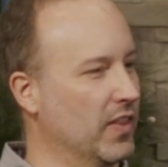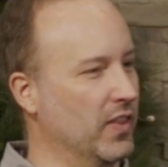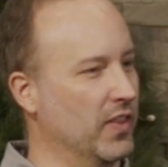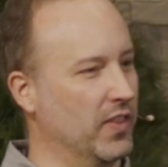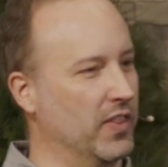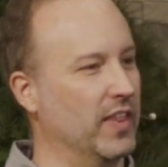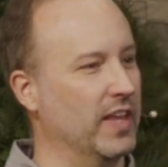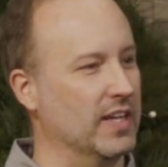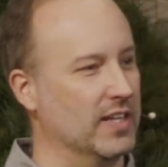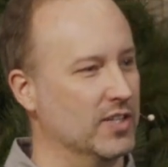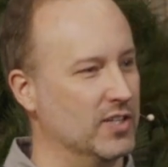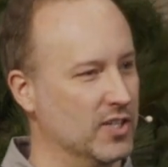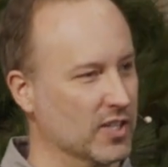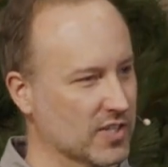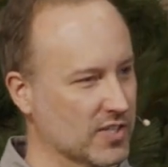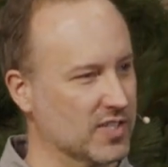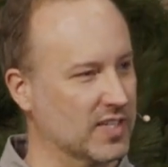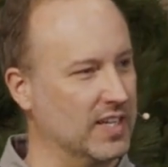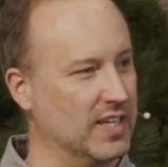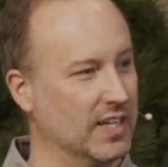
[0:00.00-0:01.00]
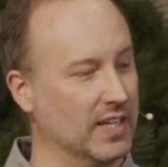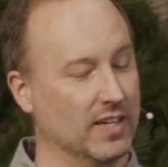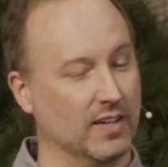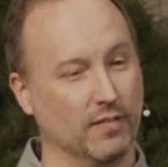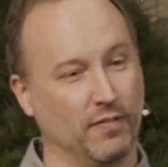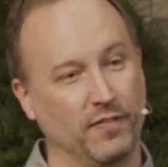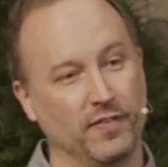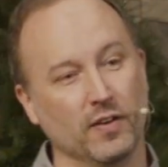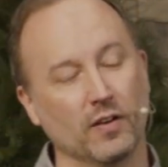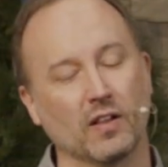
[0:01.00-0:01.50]
that just get
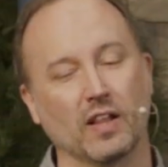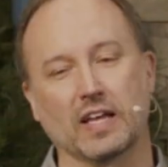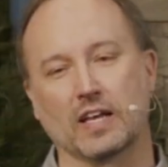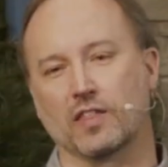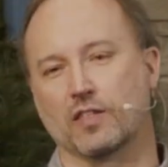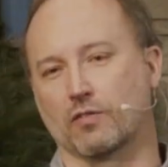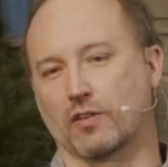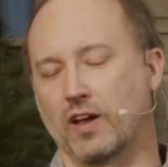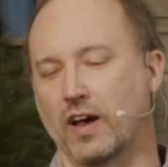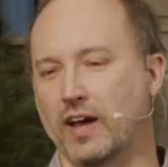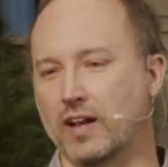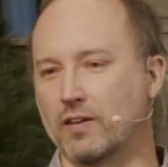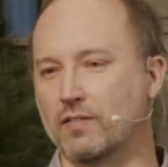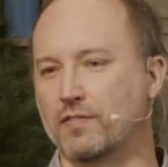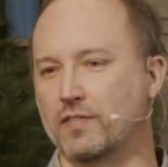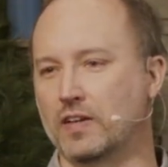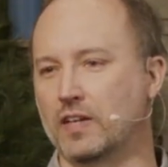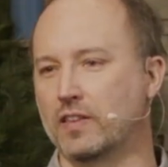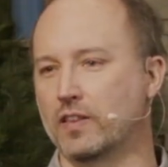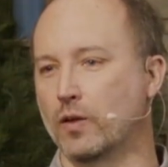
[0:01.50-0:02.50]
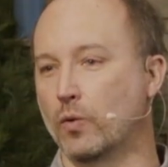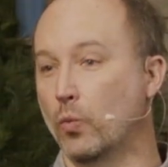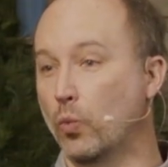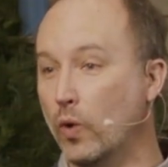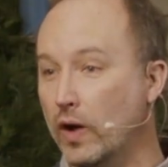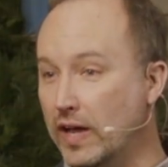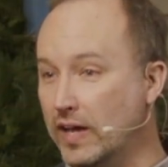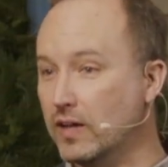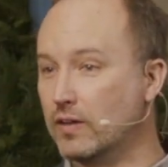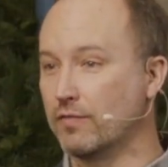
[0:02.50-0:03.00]
feel like they're kind of in the
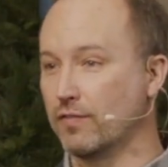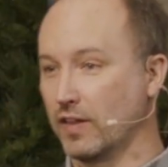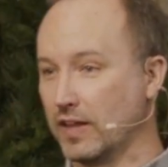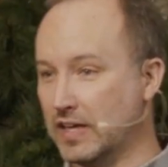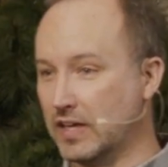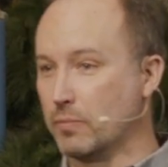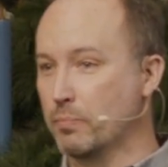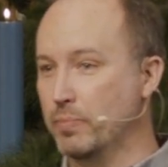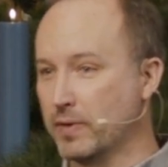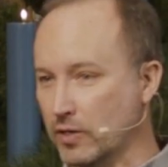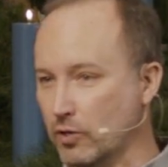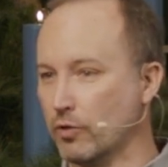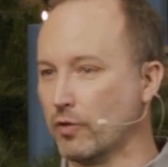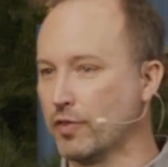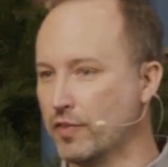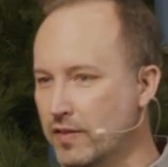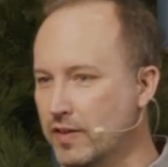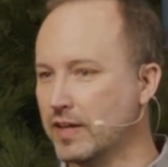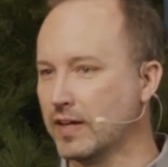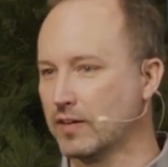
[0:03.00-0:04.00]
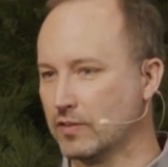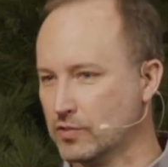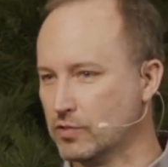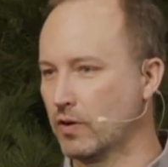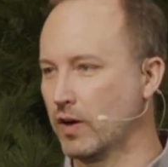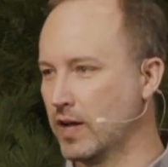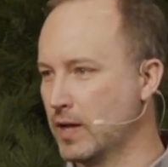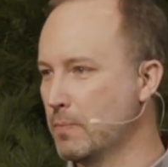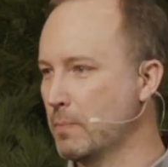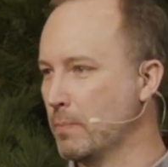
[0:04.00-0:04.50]
way of like bigger things,
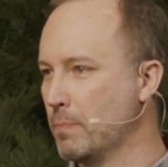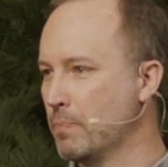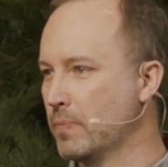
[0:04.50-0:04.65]
right?